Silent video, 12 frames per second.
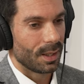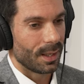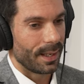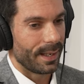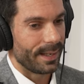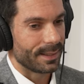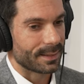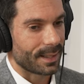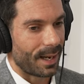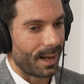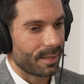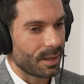And
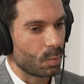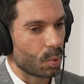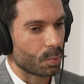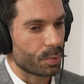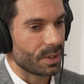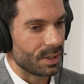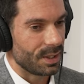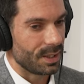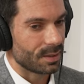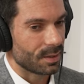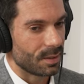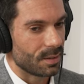I think what we
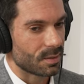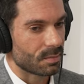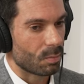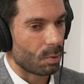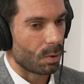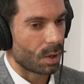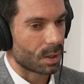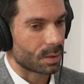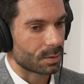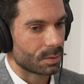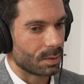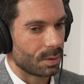need is a
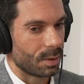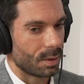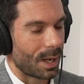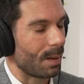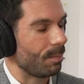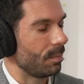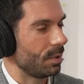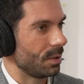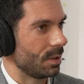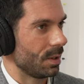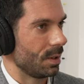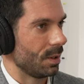more humble
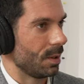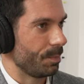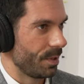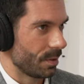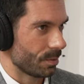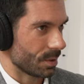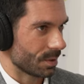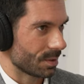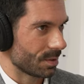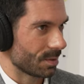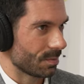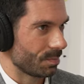
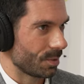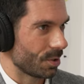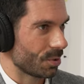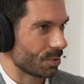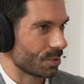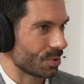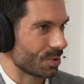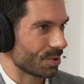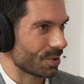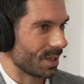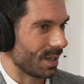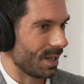appearance because,